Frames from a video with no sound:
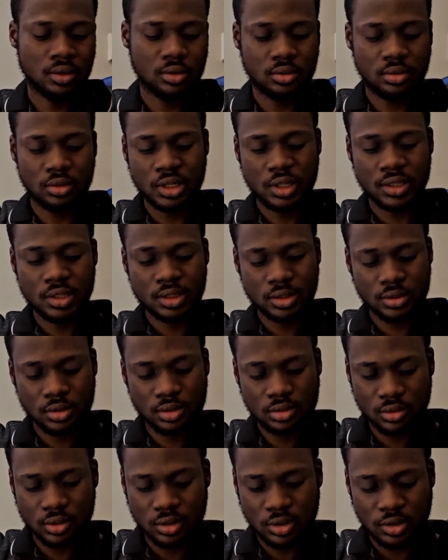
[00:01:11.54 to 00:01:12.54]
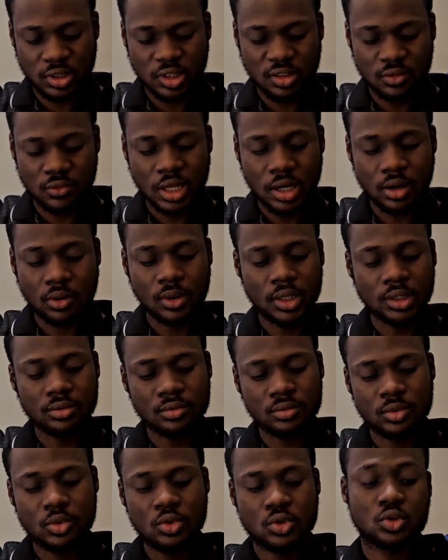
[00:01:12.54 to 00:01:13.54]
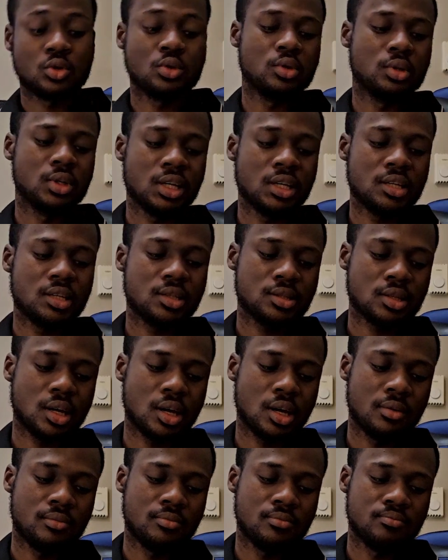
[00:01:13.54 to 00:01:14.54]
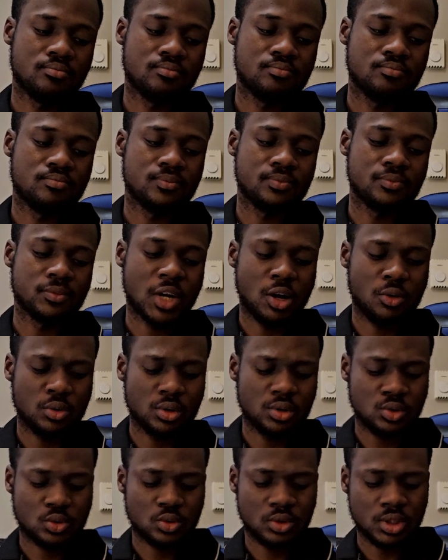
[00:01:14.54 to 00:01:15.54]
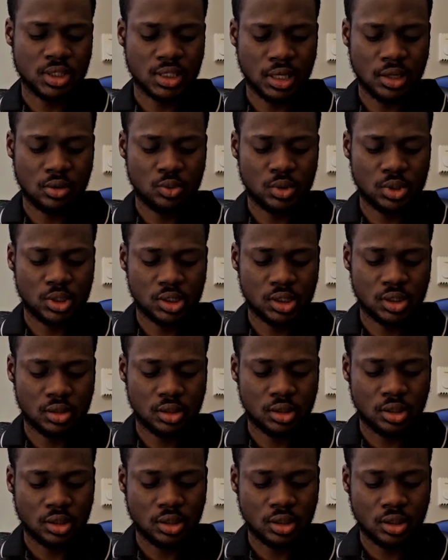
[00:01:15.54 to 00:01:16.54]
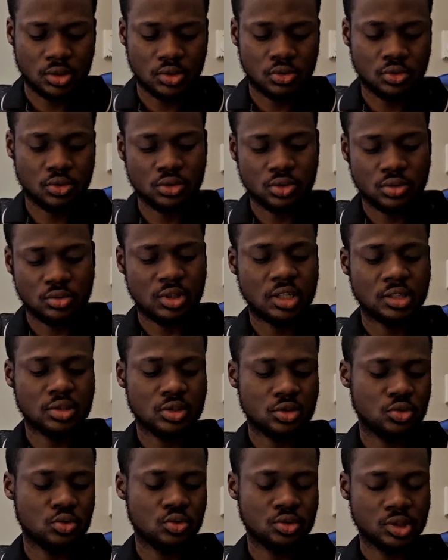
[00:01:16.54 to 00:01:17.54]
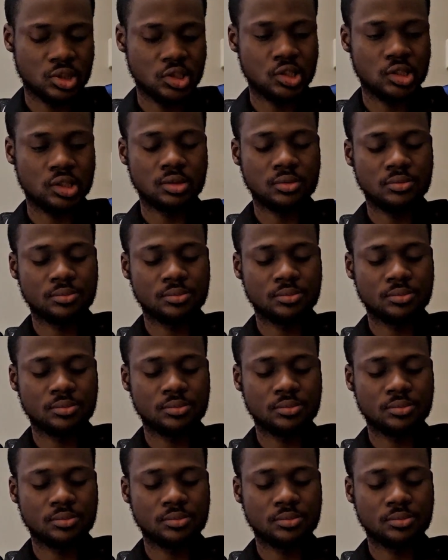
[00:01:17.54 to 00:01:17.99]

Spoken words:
let's leave that one. So let's I want to decide which key I should use. So let's use G.